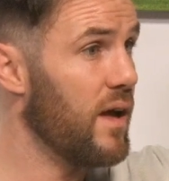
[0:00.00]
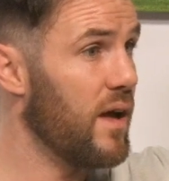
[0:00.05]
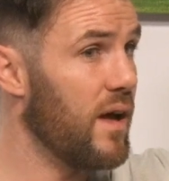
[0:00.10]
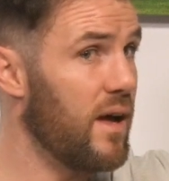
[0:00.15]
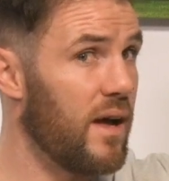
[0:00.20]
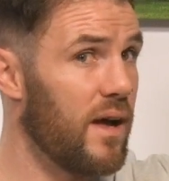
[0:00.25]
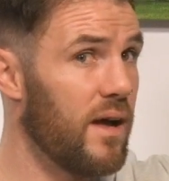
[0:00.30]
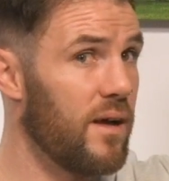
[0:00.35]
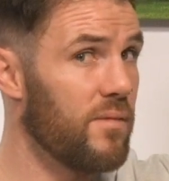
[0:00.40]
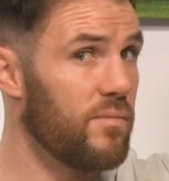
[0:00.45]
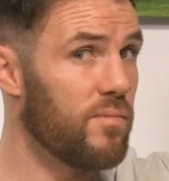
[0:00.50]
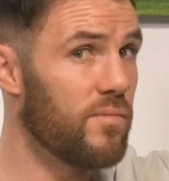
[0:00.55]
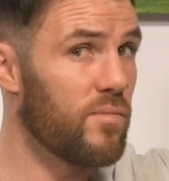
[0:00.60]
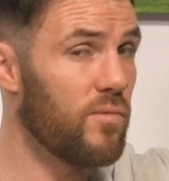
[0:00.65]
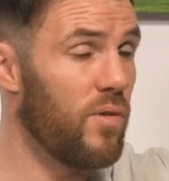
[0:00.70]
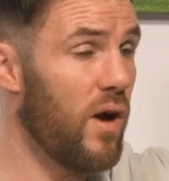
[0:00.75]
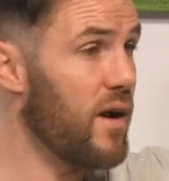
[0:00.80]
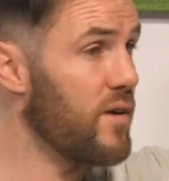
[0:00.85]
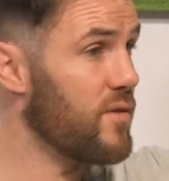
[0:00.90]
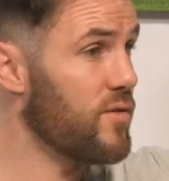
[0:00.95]
Uh,
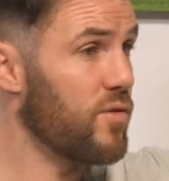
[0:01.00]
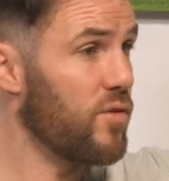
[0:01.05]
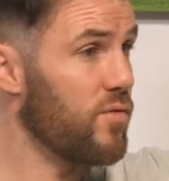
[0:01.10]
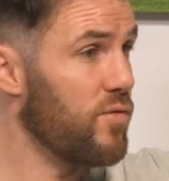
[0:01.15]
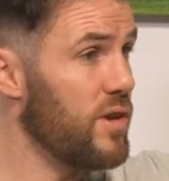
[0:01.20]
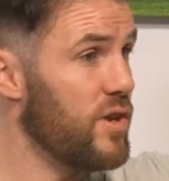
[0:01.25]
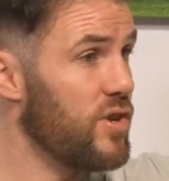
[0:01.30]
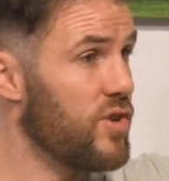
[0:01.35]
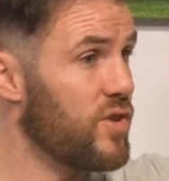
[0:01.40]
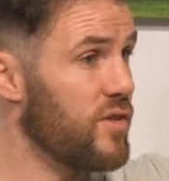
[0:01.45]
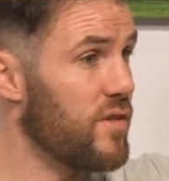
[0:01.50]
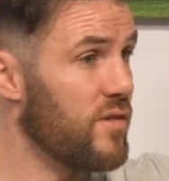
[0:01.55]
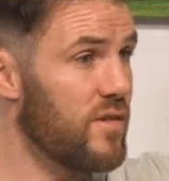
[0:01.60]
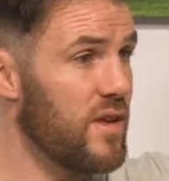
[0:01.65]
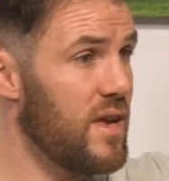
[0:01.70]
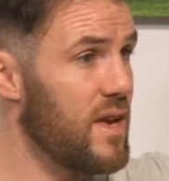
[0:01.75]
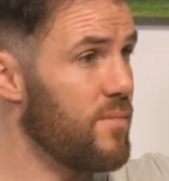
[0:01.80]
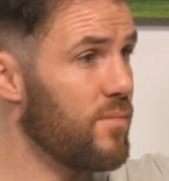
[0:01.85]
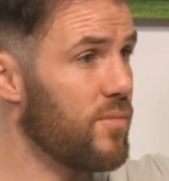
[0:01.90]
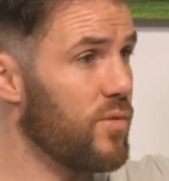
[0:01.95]
Arts Gaelic, the
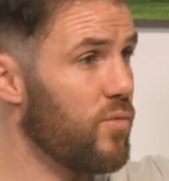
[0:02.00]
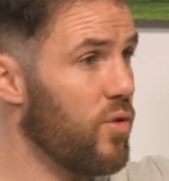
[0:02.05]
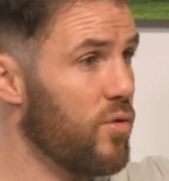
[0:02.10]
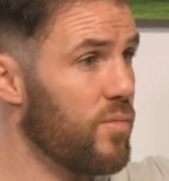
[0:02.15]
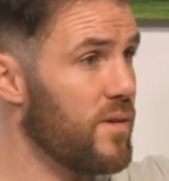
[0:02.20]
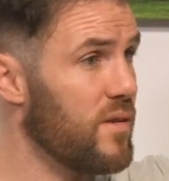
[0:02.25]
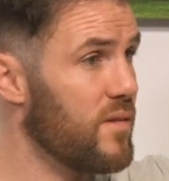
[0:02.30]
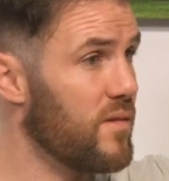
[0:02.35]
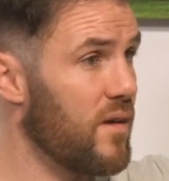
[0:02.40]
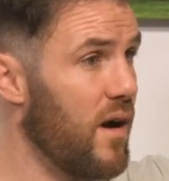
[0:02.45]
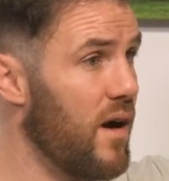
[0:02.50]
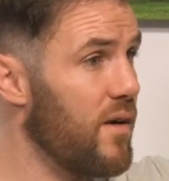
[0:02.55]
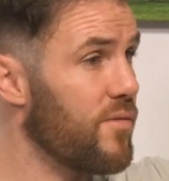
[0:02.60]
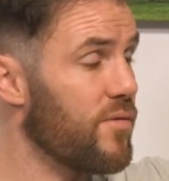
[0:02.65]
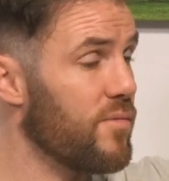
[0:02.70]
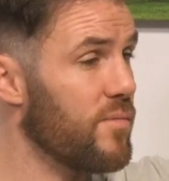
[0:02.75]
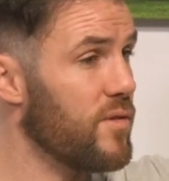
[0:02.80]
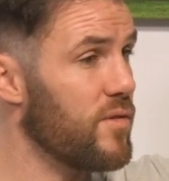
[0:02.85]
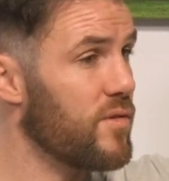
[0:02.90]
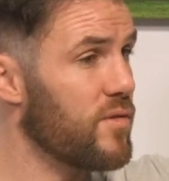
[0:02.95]
same. The rugby is gone
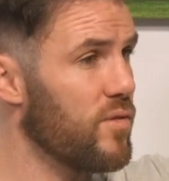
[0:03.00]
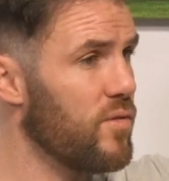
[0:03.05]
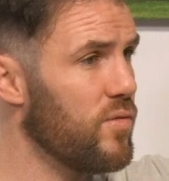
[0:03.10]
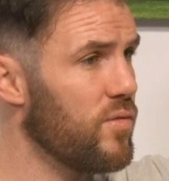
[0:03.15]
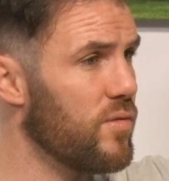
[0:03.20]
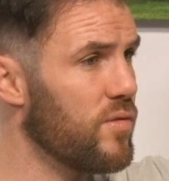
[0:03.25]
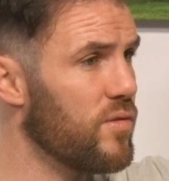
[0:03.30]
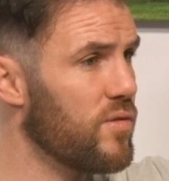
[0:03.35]
from the school.